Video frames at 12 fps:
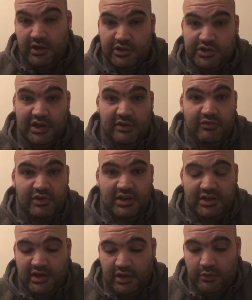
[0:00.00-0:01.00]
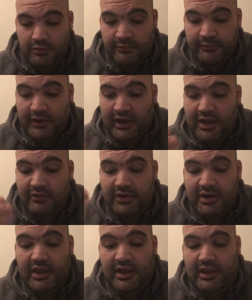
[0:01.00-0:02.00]
generally known, fire
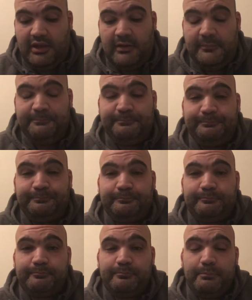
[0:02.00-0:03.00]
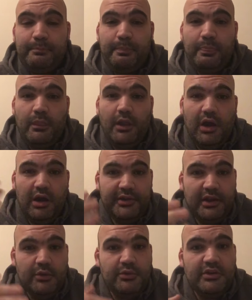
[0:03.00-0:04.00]
and air are
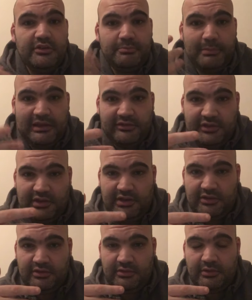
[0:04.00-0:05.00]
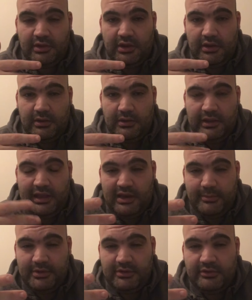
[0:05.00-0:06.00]
known as masculine
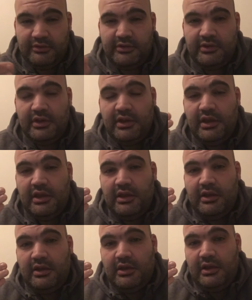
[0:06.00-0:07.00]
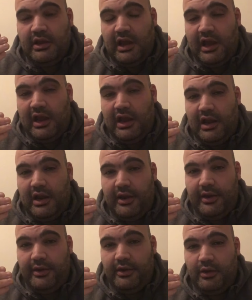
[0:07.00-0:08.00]
elements,
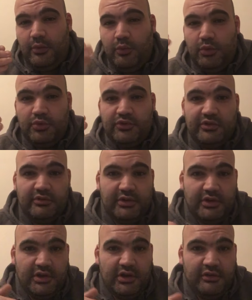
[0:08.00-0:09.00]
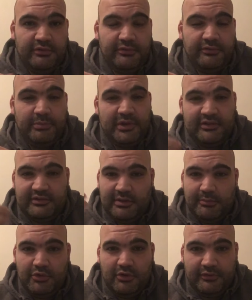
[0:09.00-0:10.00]
and water and earth, because
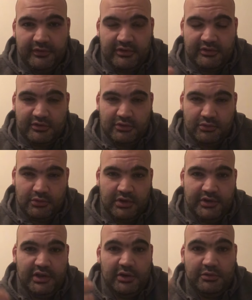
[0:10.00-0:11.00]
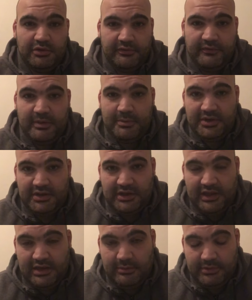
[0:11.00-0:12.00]
they're more physical, are known as feminine
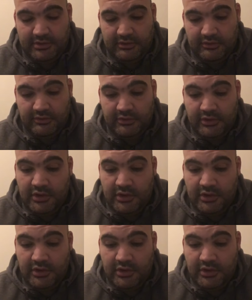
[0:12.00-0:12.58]
elements.